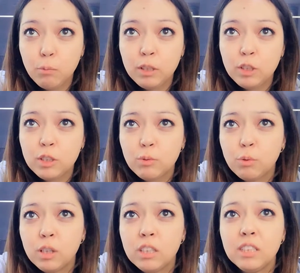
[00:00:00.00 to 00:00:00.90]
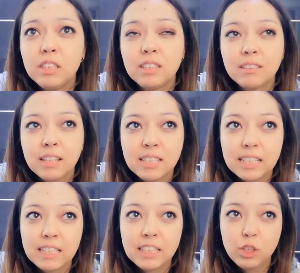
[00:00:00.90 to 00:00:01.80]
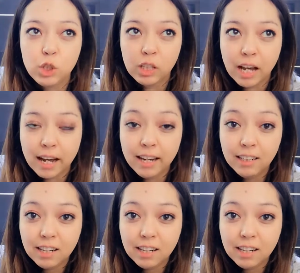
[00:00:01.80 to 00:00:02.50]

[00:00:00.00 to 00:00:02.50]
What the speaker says: which was I think in July,